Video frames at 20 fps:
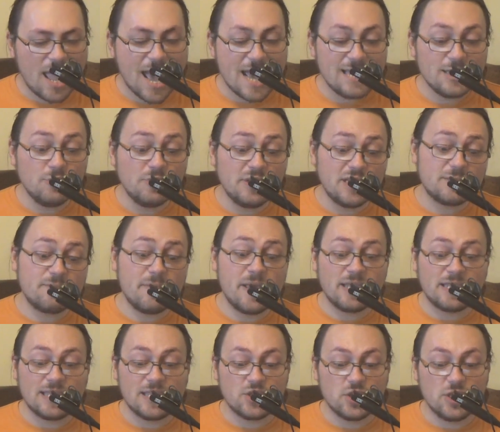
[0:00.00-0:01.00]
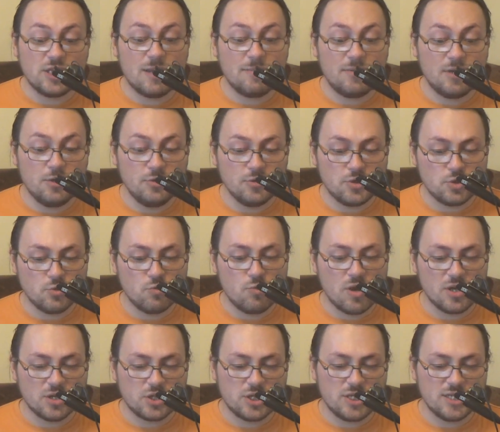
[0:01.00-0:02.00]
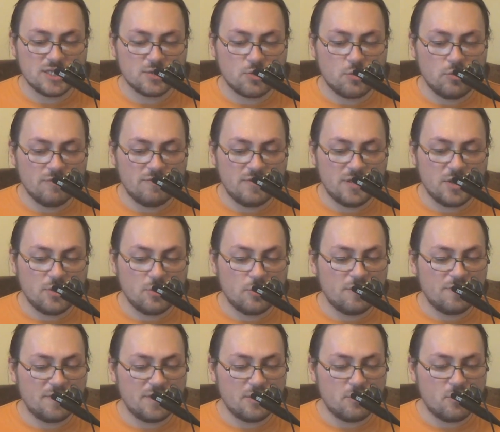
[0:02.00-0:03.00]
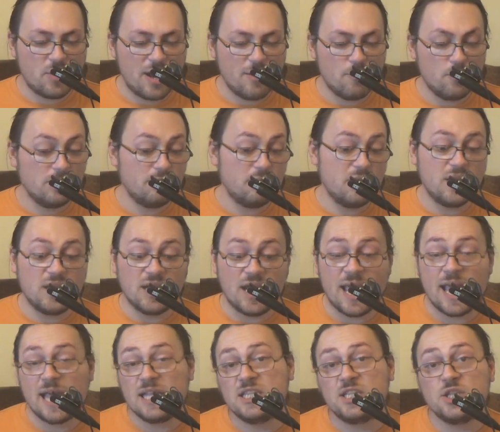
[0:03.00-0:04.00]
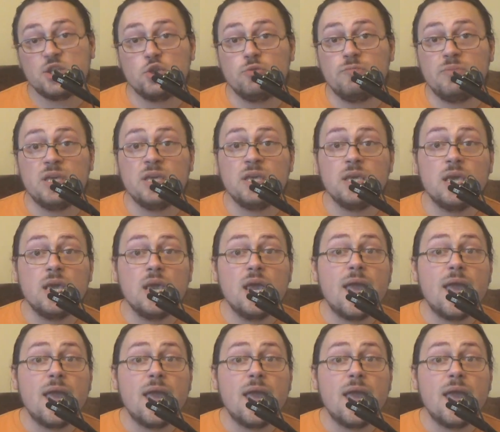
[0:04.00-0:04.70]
I don't expect SJWs to watch this whole video, though I would be glad to be